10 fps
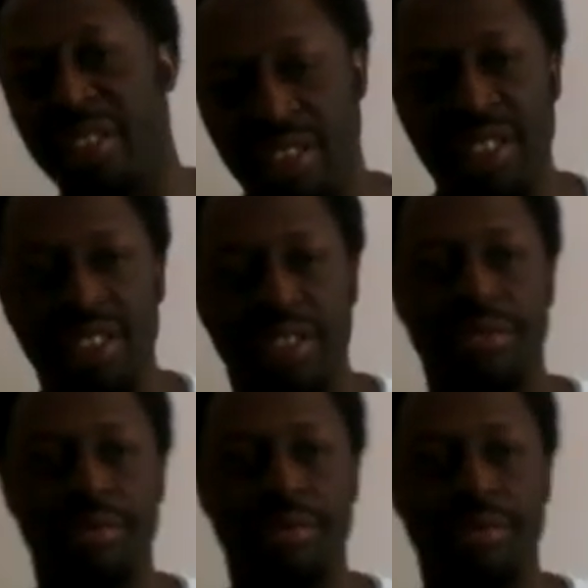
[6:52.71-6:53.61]
That's
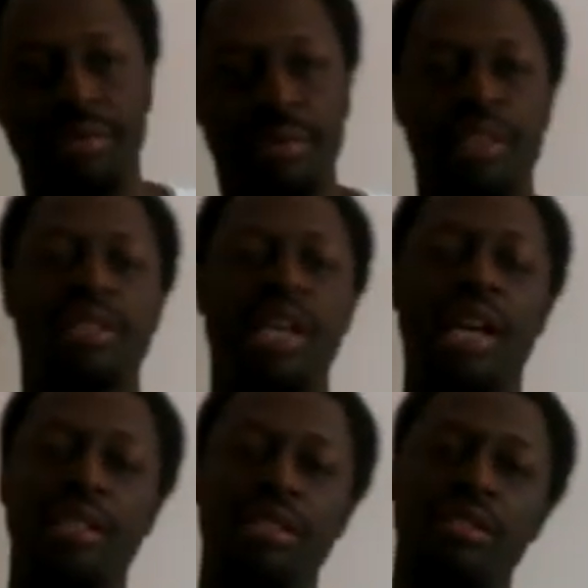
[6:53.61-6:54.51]
good. Those
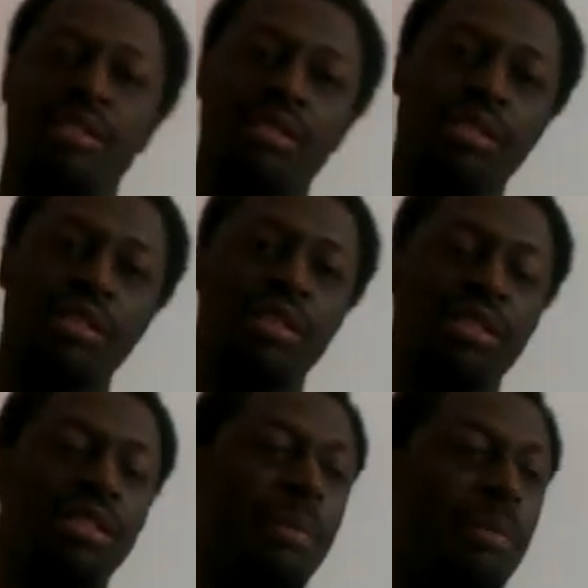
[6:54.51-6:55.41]
are the
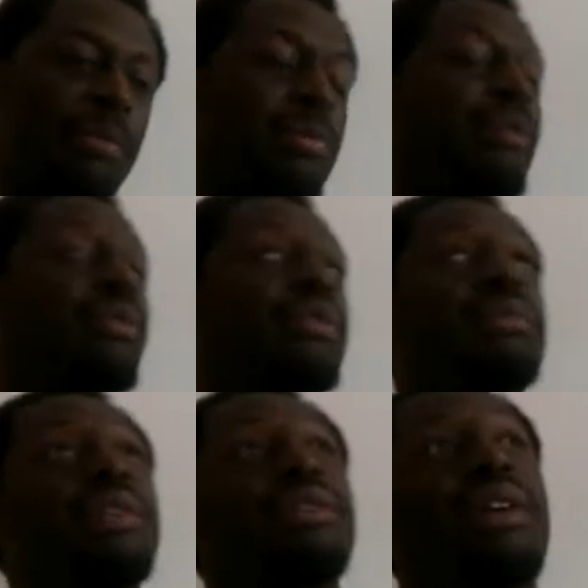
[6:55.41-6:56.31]
type of people I want
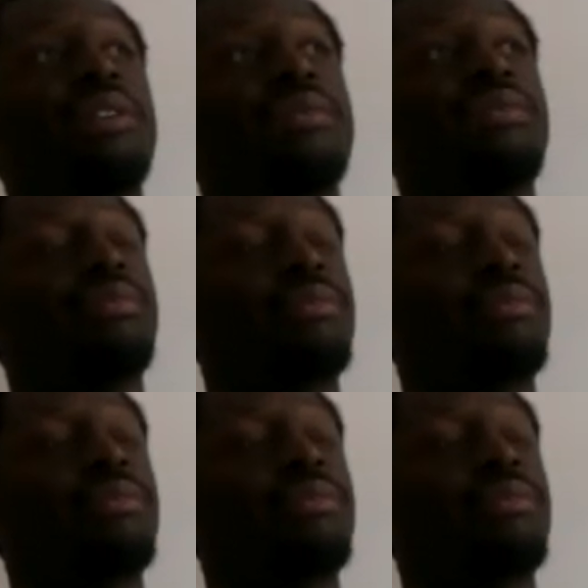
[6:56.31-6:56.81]
to be around.